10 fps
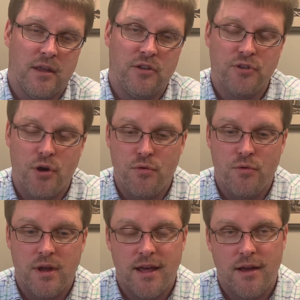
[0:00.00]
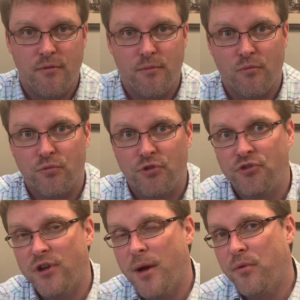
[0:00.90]
And so,
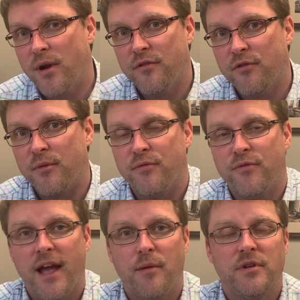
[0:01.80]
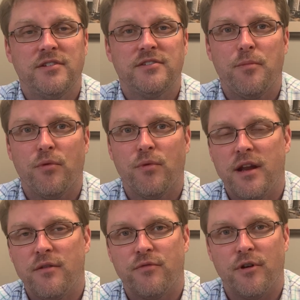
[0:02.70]
separated from their families,
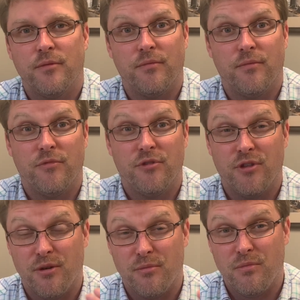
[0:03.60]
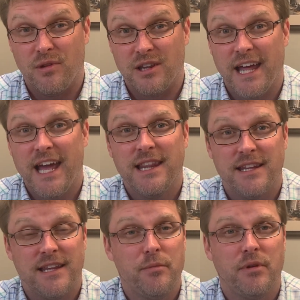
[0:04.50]
separated from the land
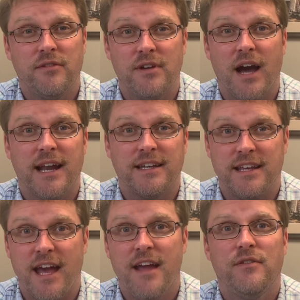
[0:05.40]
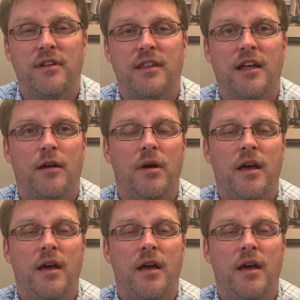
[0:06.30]
that they believed God gave to them,